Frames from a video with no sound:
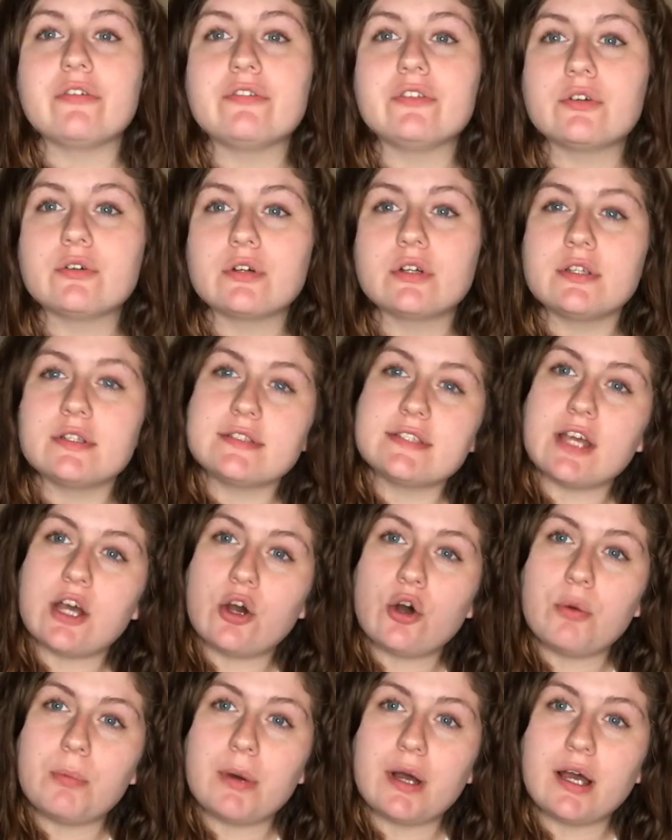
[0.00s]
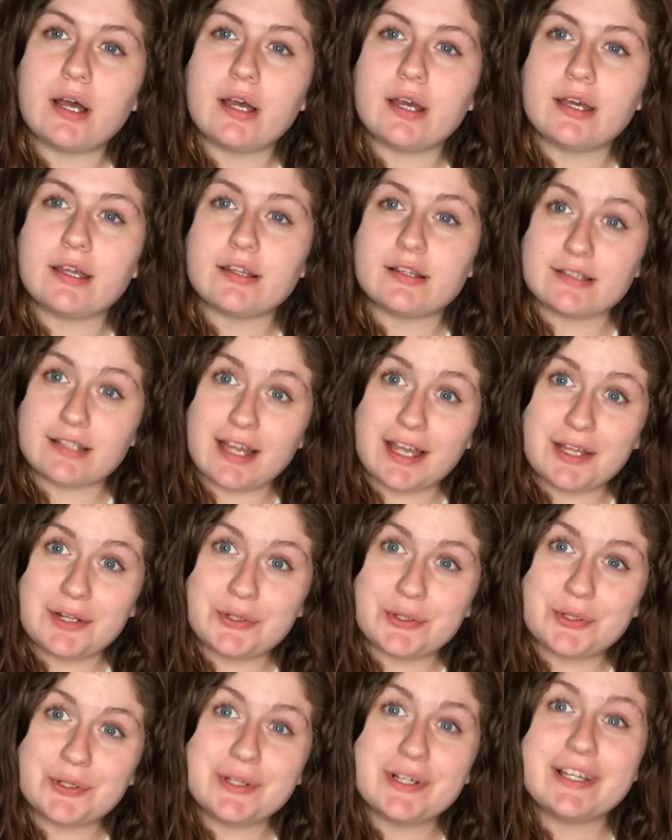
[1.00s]
If you couldn't tell by the
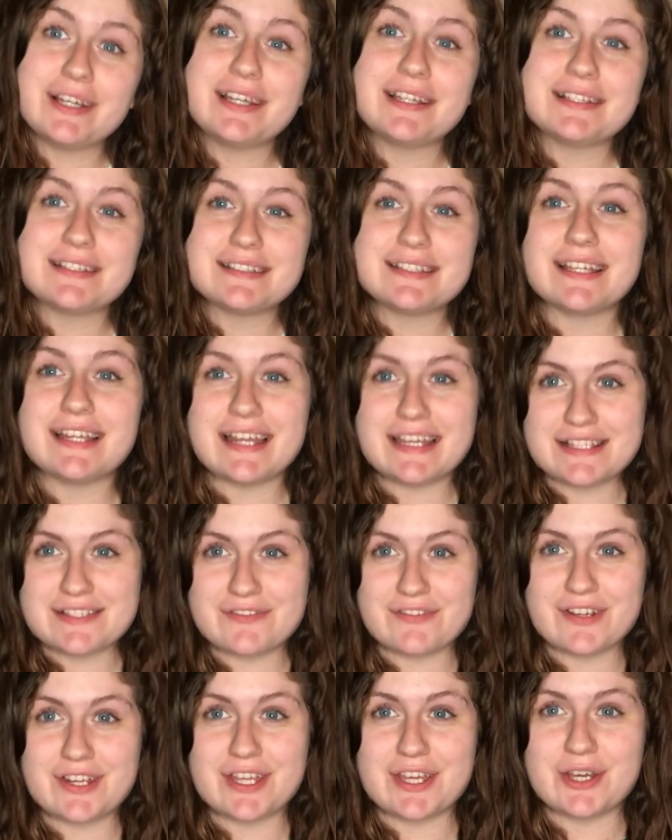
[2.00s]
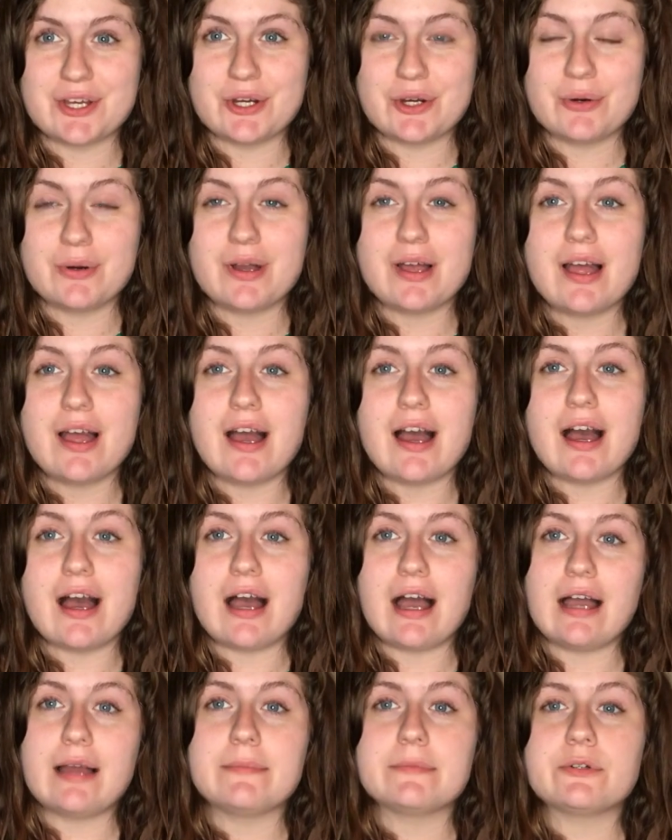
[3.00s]
title, in today's video
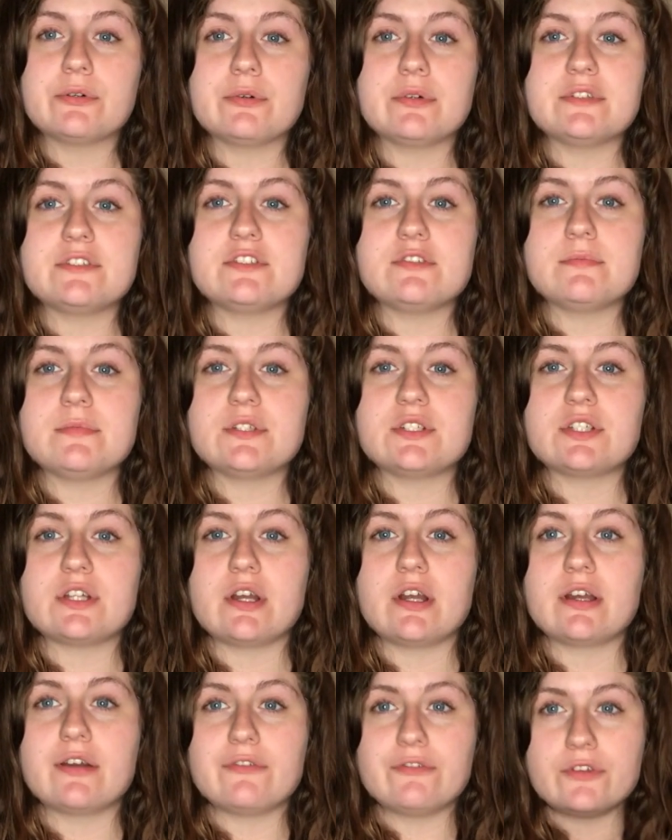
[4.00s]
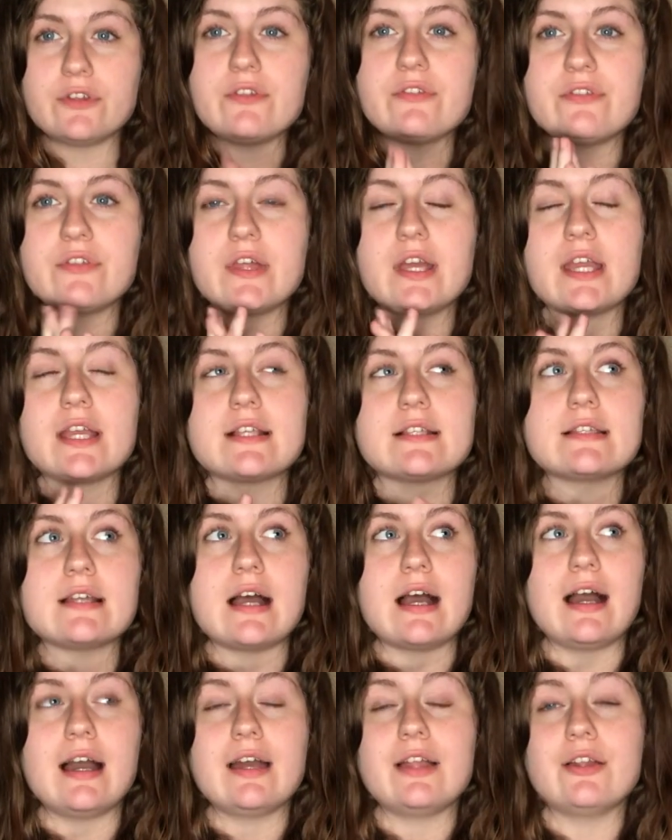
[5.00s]
I'm going to be sharing a few things
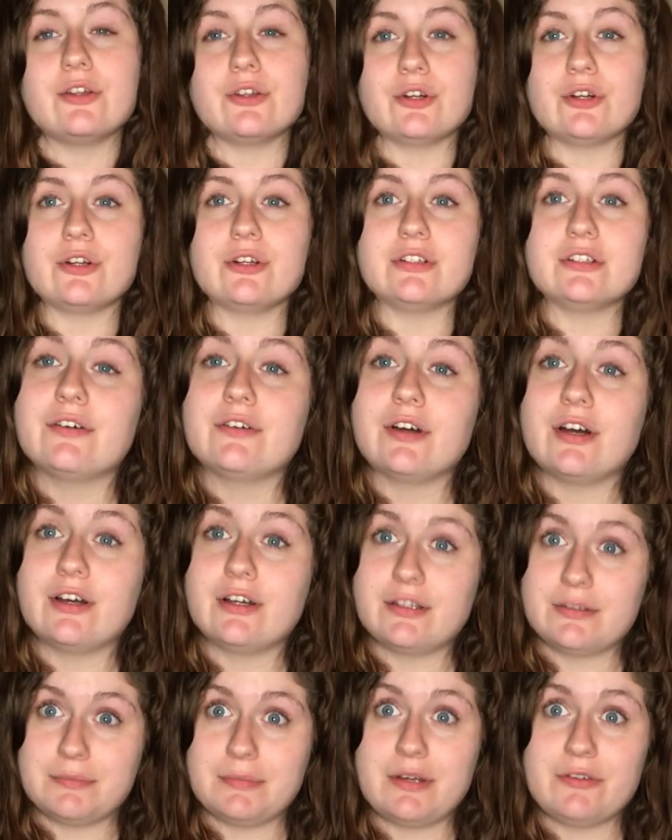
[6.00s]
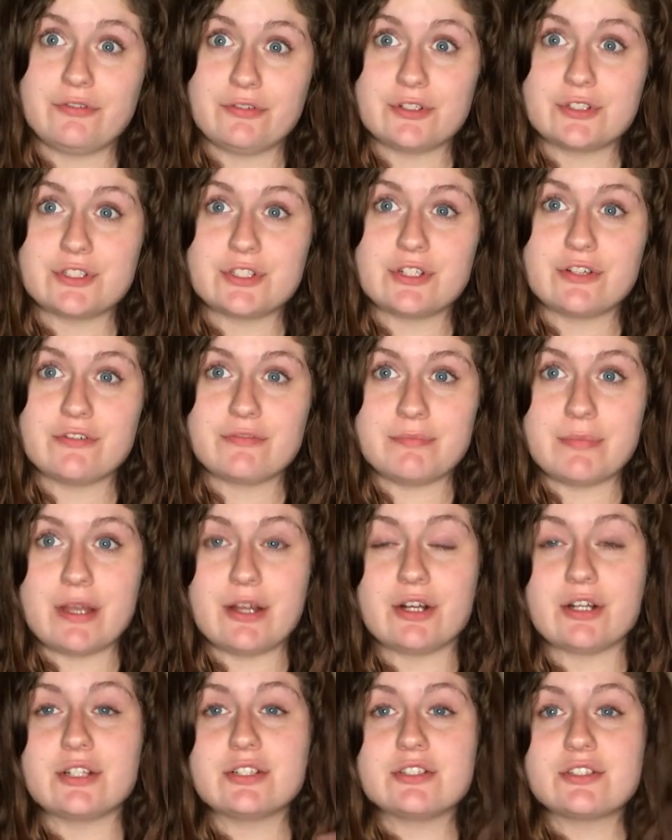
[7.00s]
that I learned in my first year of
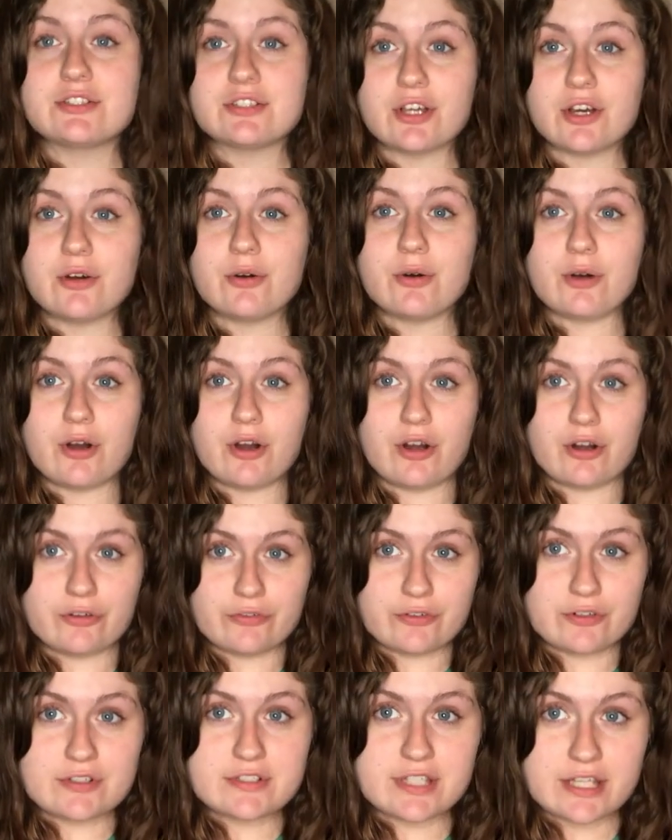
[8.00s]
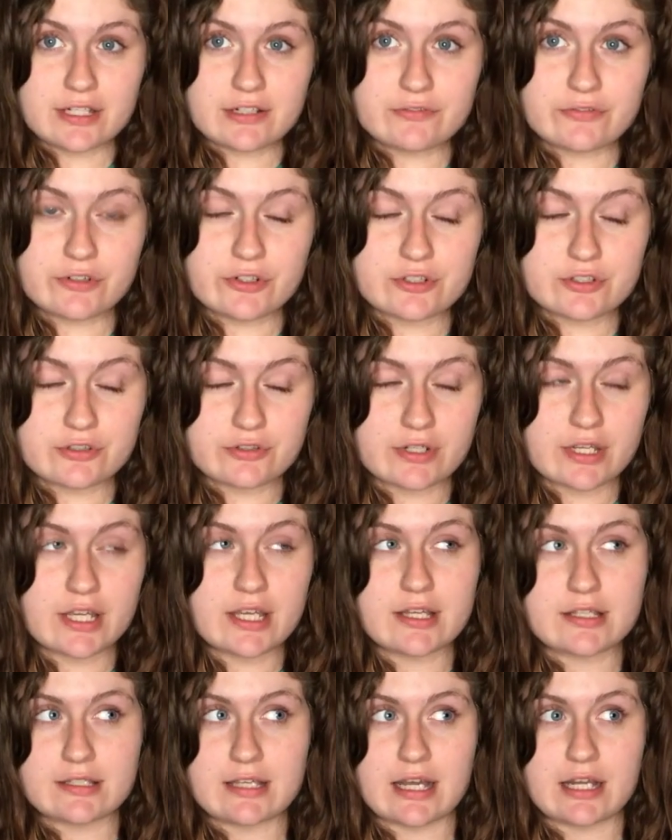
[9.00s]
marriage. So our first anniversary
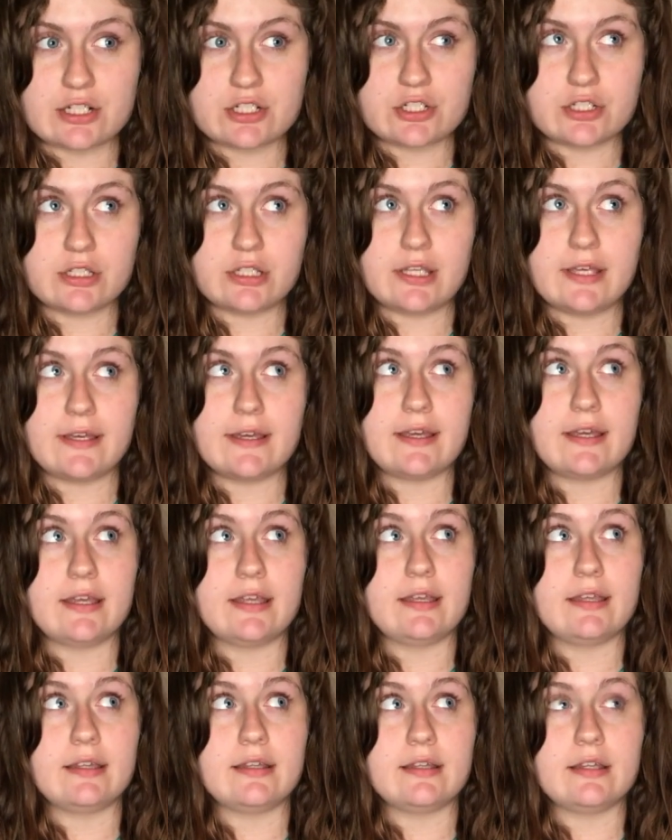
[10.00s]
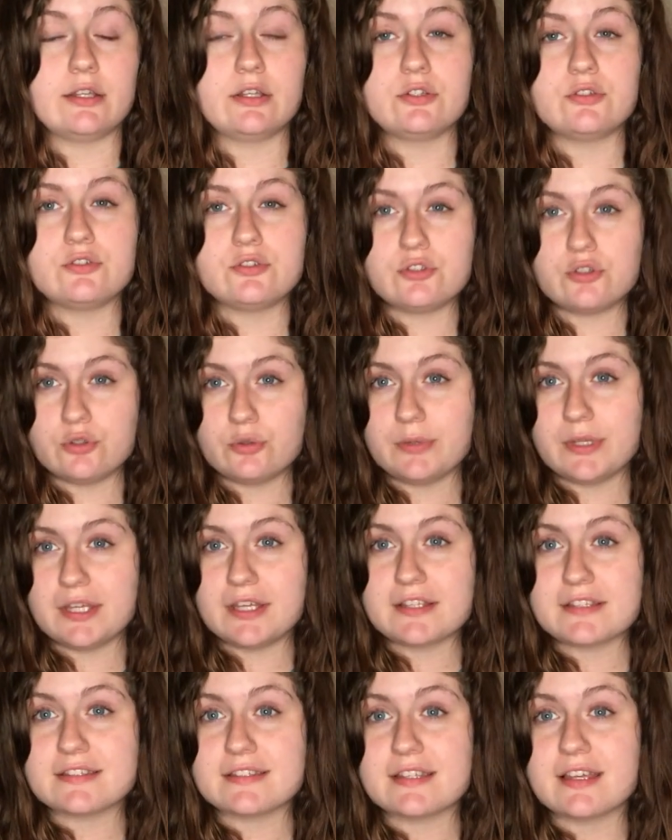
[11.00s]
is actually in 2
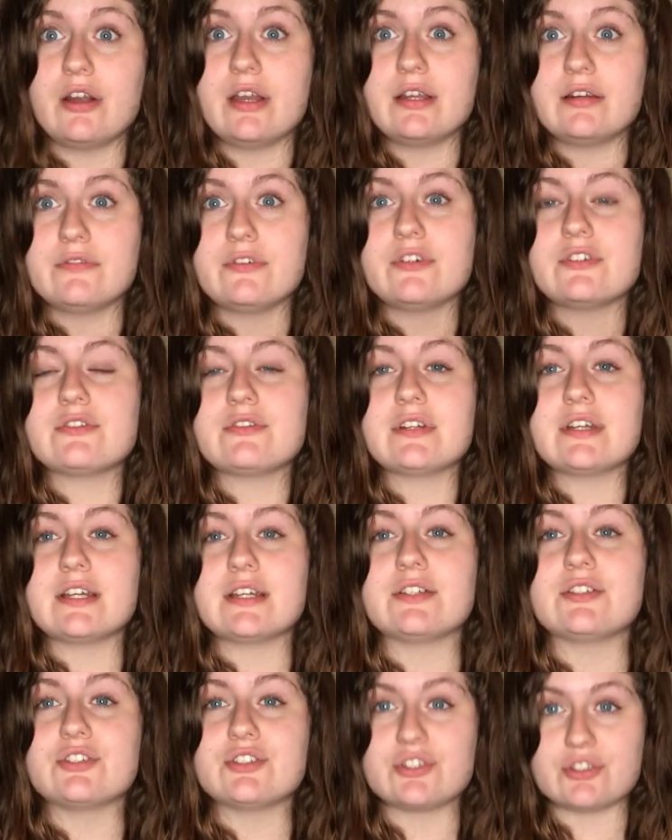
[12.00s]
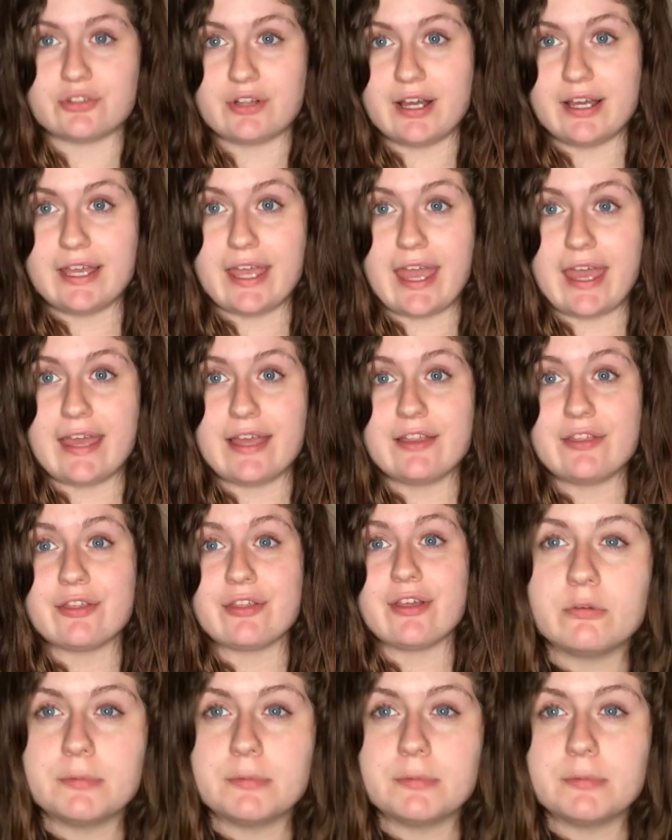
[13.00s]
weeks. Our anniversary is July 8th.